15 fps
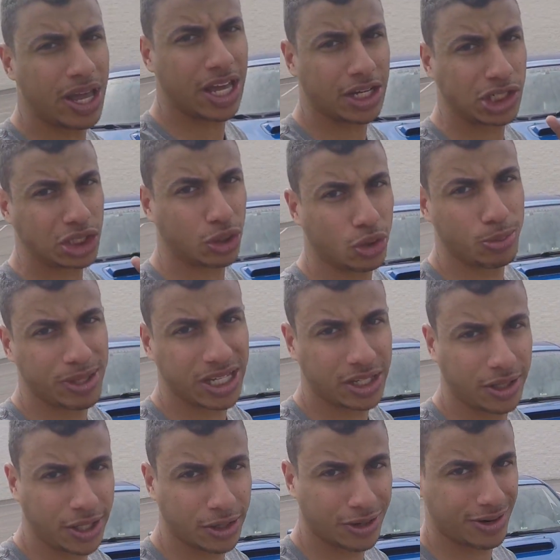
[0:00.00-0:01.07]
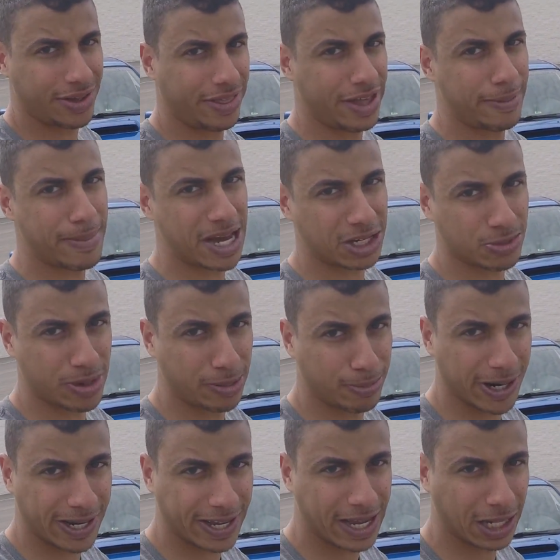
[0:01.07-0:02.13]
and glow be clear. They match my
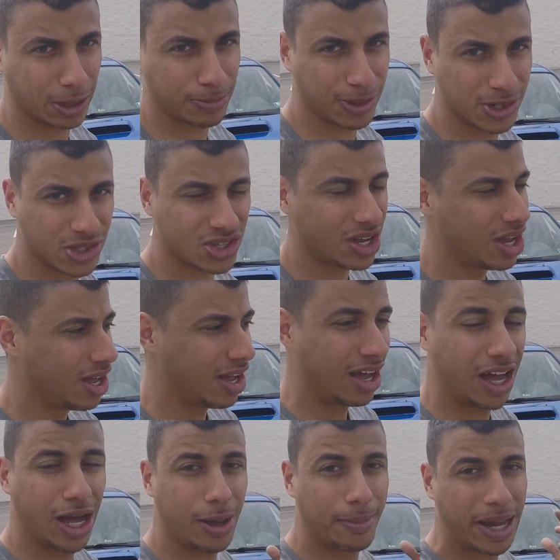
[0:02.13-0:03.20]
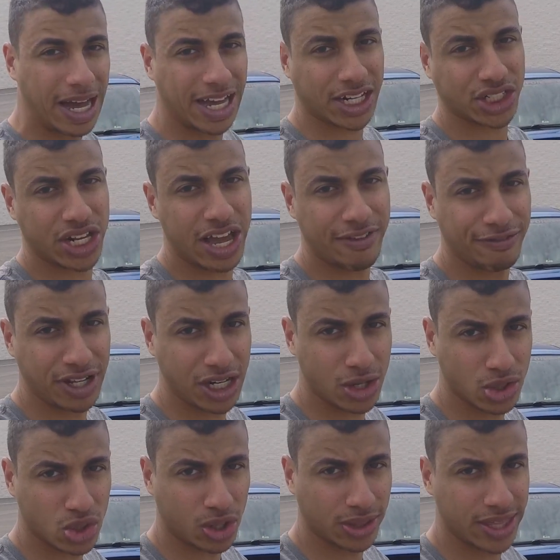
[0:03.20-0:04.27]
brake calipers. I actually have
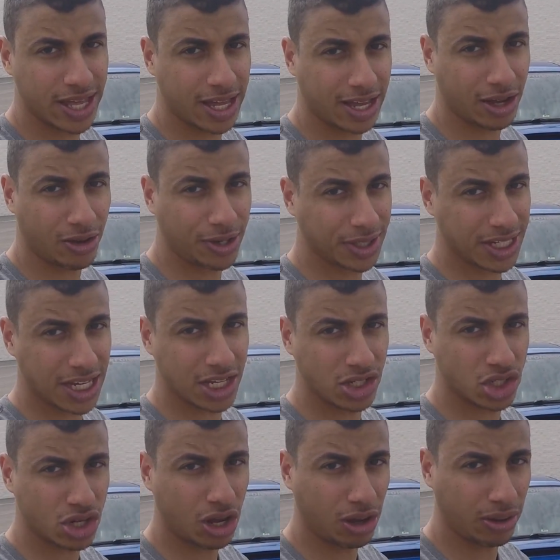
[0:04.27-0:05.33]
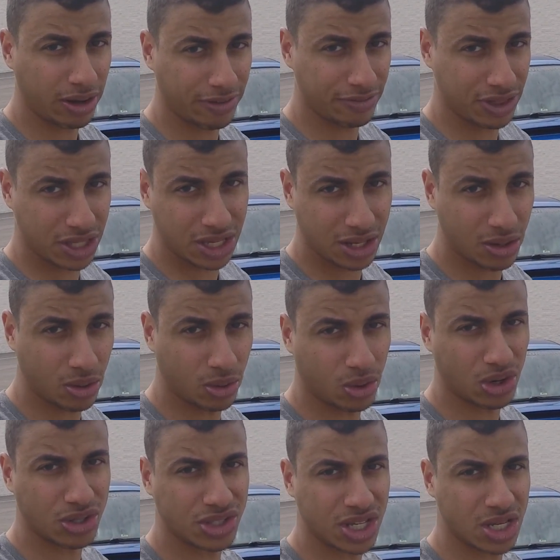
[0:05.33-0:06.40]
videos on that, on the install of the
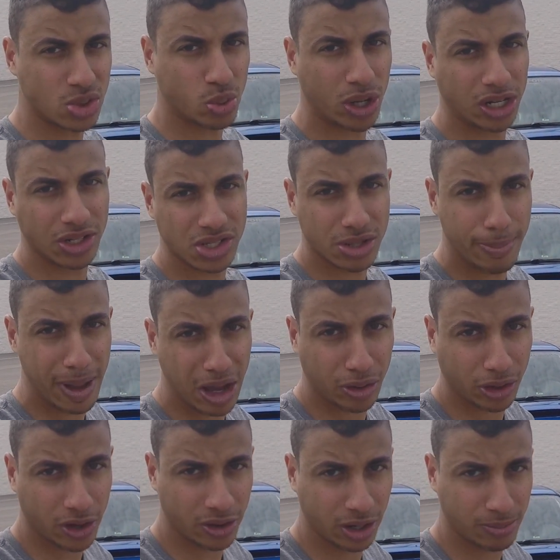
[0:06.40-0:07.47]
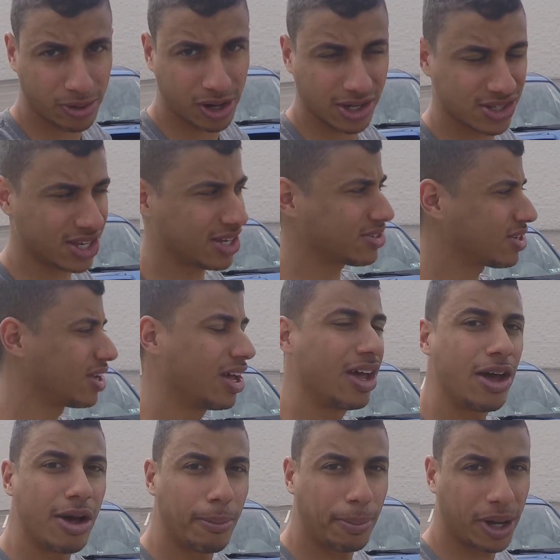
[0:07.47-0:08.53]
horns as well as the powder coating process.
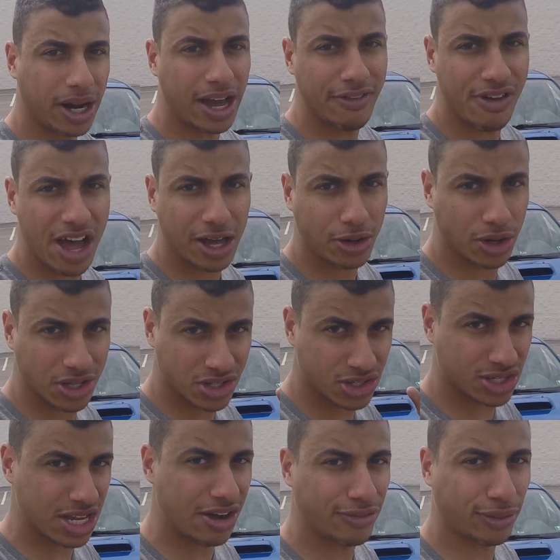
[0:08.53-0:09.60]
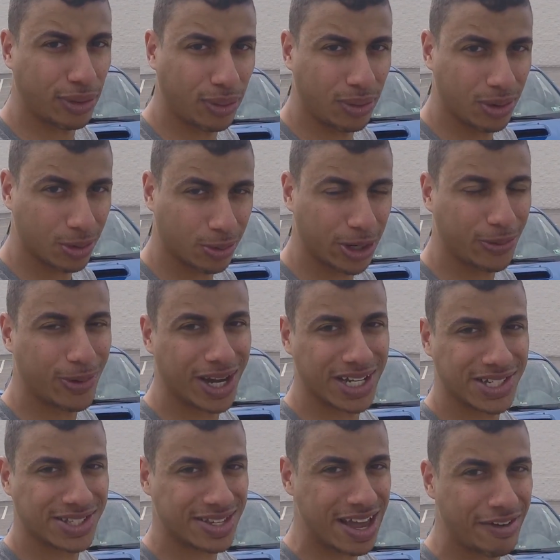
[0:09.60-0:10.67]
But I've had several
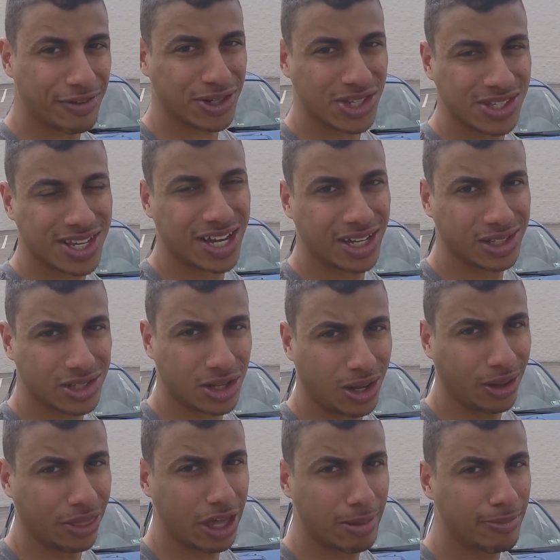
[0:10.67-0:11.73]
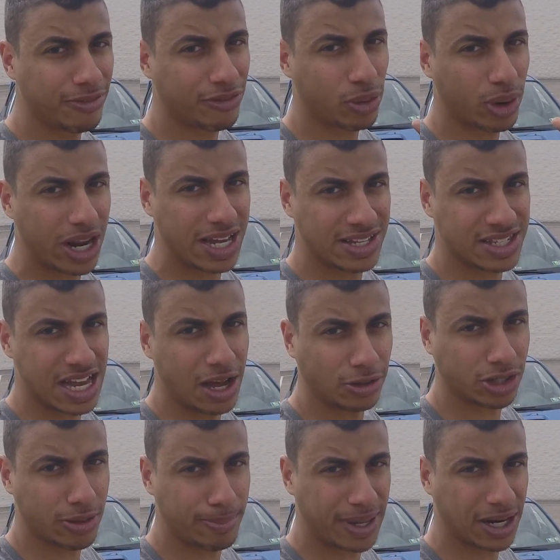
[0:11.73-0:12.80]
requests ever since I installed them for a
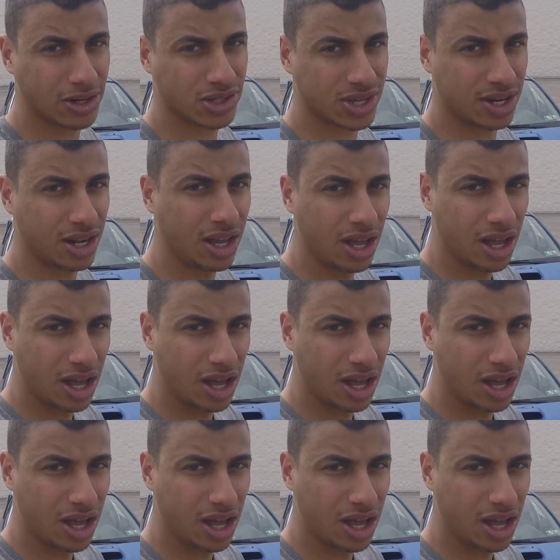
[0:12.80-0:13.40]
sound comparison